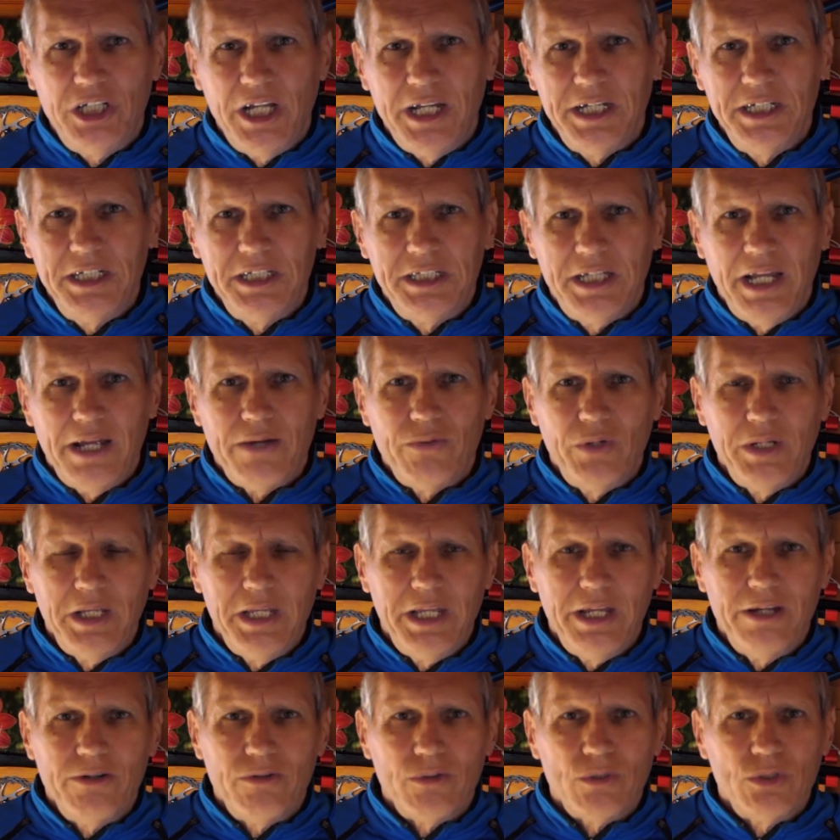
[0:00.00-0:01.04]
change down a
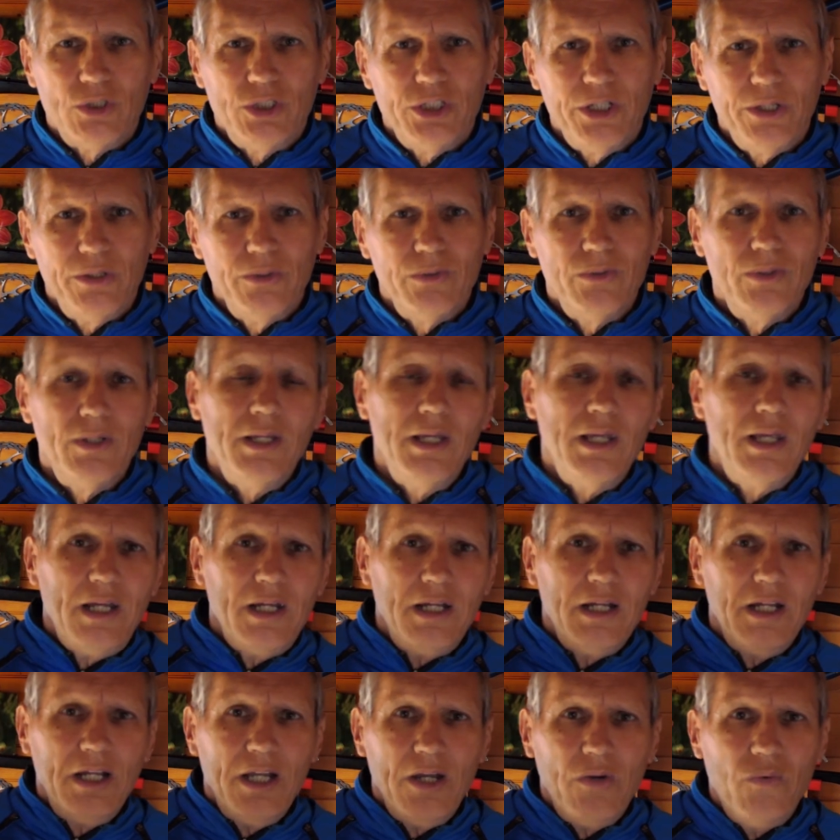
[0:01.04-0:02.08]
gear or two
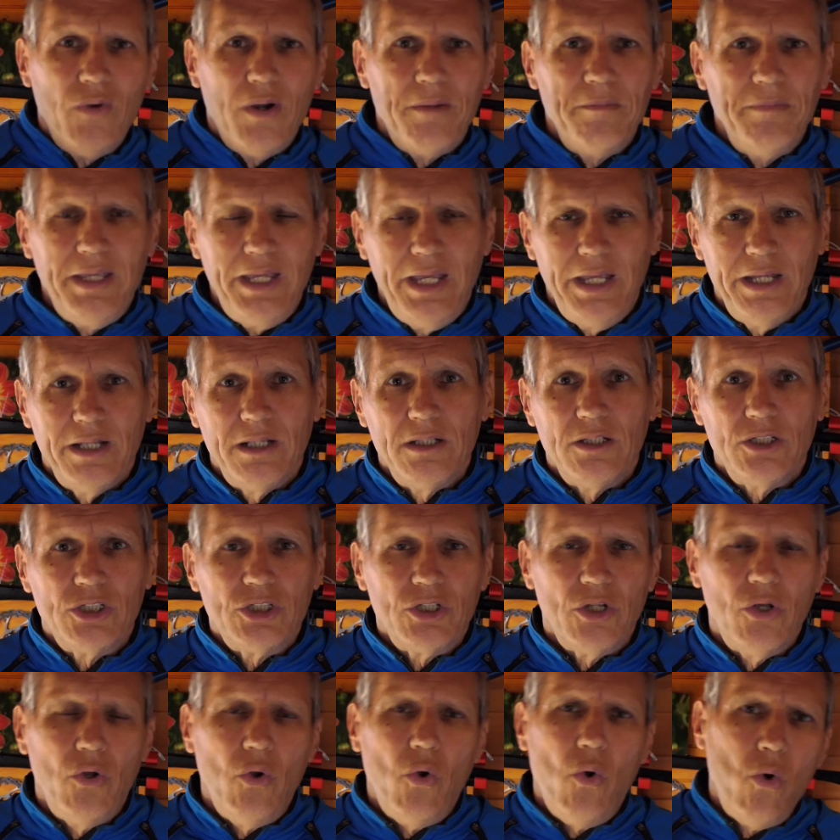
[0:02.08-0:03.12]
and go up the
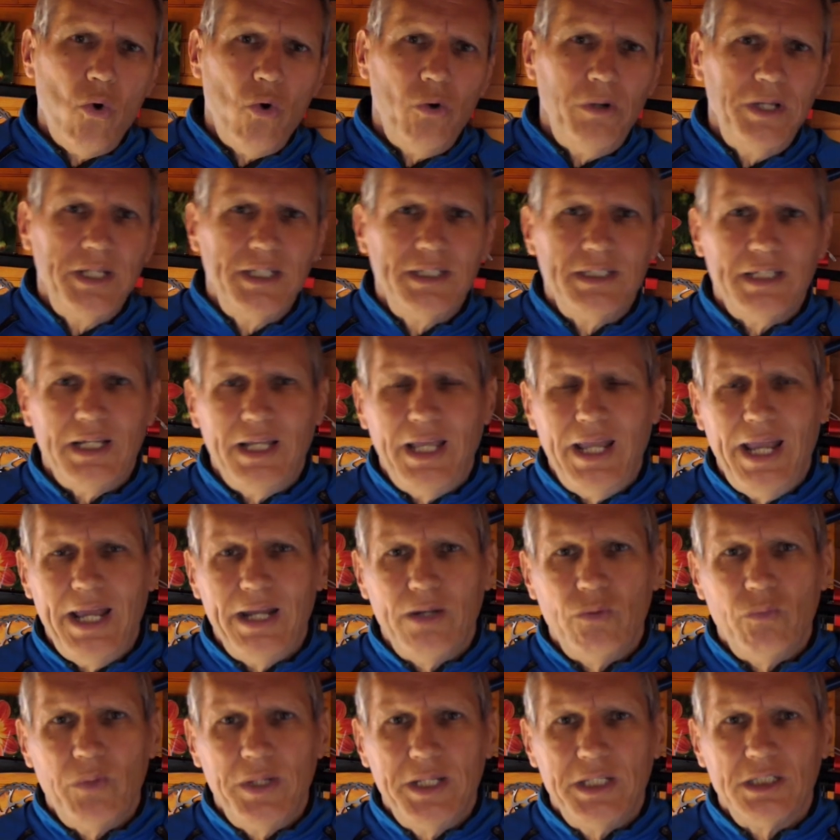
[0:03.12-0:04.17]
hills or into the
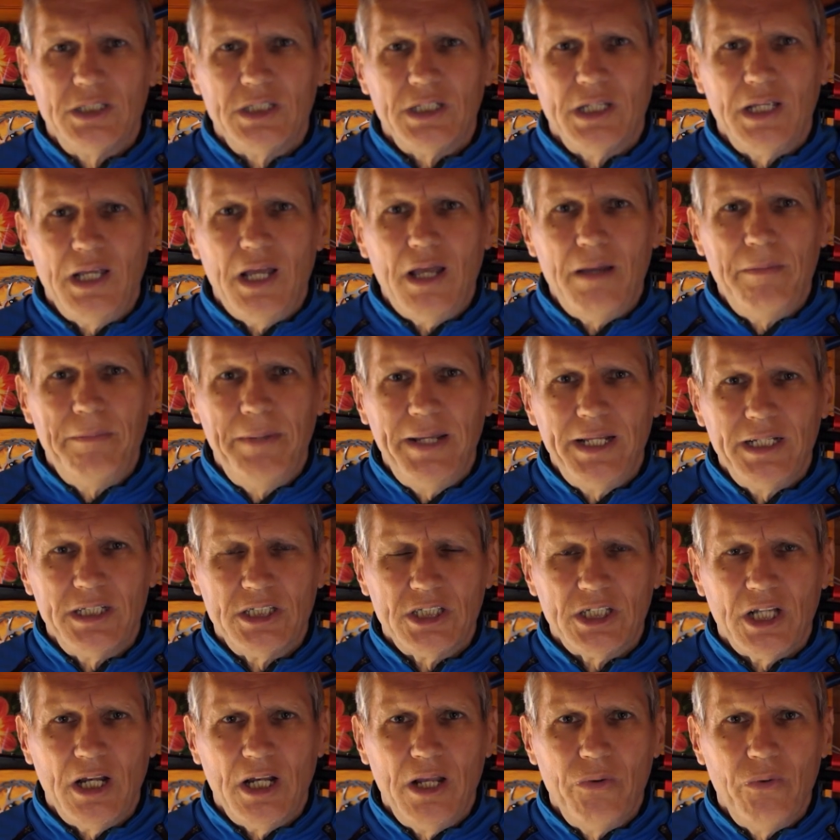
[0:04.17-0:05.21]
headwinds a bit
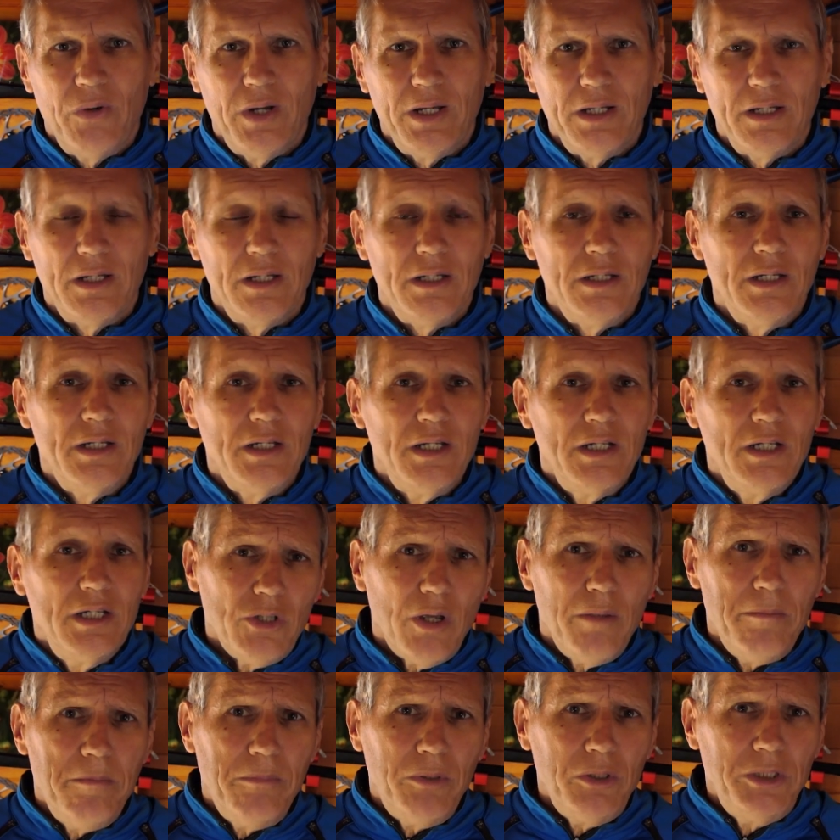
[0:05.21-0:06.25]
slower.
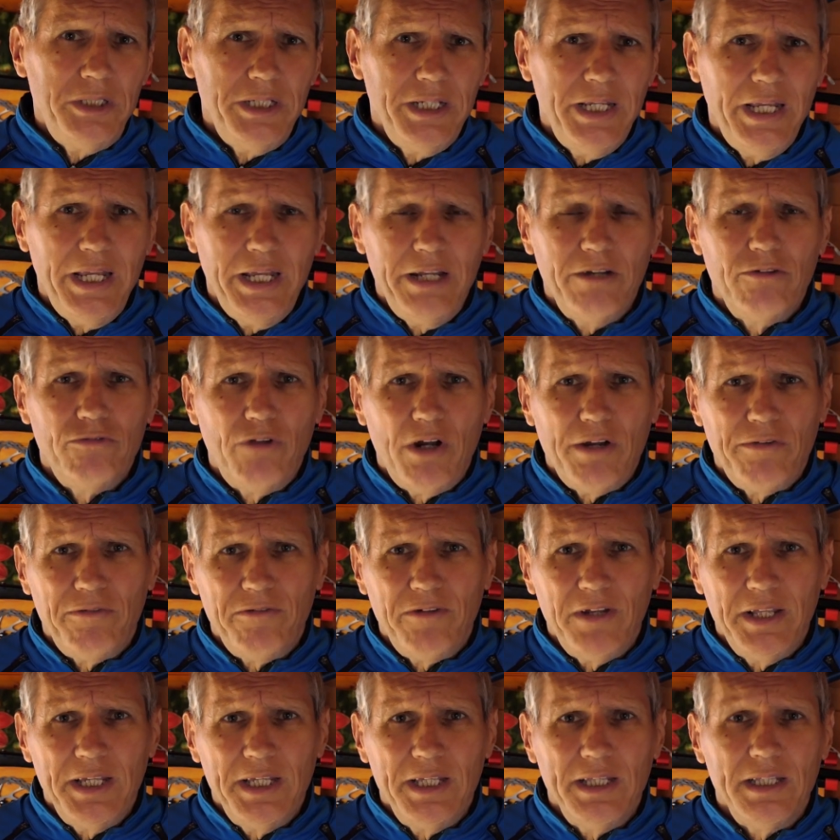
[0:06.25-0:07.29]
So I'm putting in
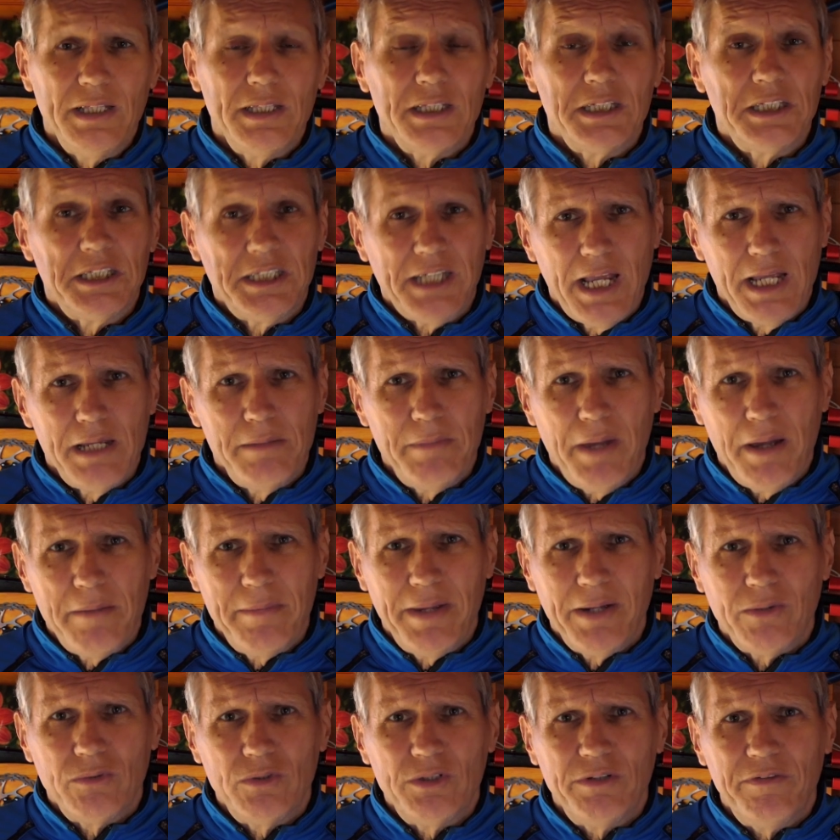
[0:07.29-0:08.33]
roughly the same
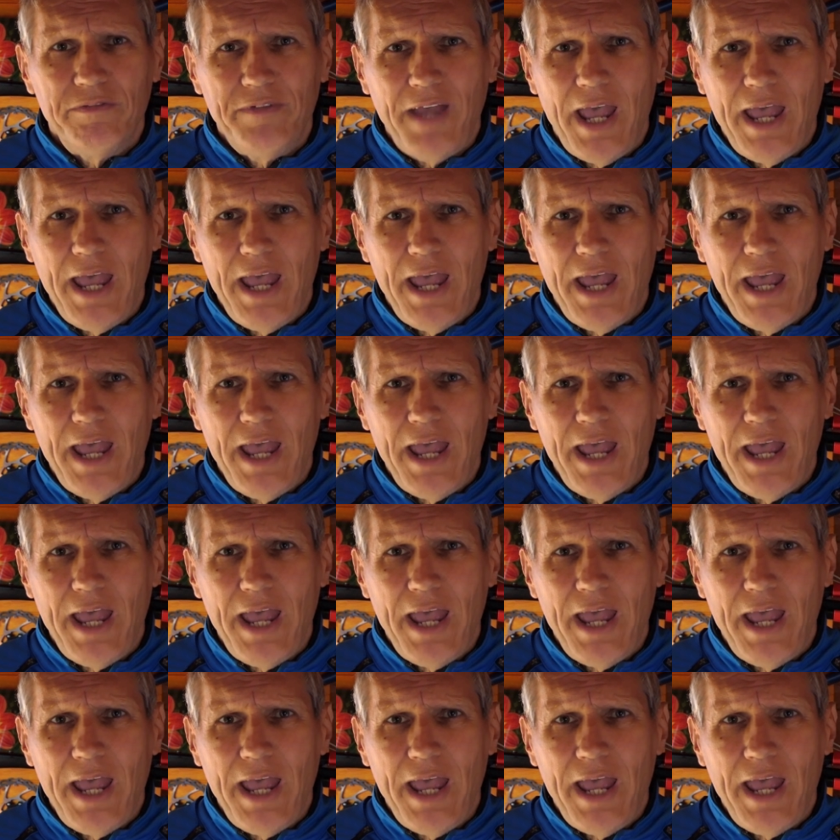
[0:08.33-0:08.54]
amount of